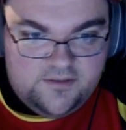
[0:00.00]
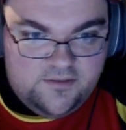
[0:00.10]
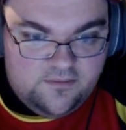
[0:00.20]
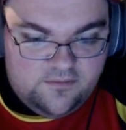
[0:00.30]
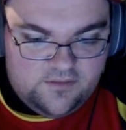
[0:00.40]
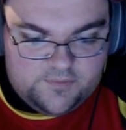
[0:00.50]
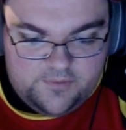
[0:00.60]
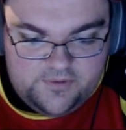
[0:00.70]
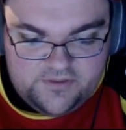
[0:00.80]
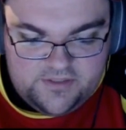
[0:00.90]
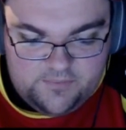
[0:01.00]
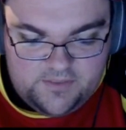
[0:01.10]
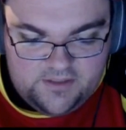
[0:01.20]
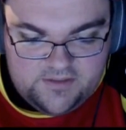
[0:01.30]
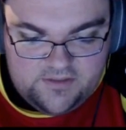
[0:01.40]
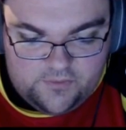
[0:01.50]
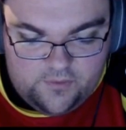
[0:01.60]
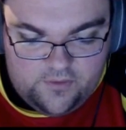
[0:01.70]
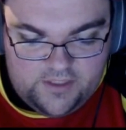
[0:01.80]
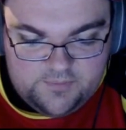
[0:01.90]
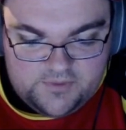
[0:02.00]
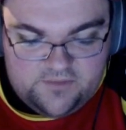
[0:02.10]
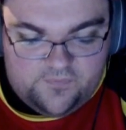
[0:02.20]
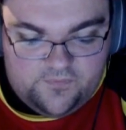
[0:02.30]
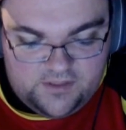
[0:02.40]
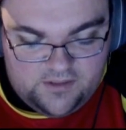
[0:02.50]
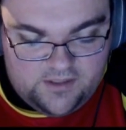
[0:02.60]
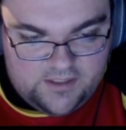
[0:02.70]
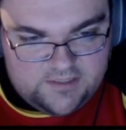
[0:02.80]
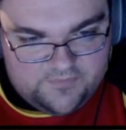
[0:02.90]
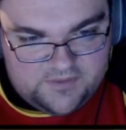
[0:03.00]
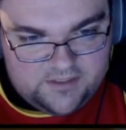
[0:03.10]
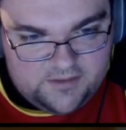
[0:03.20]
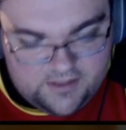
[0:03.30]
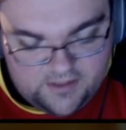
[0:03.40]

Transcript: So it's pretty much the same thing. It's still 3 or less, but it's a 15k instead of a 10k.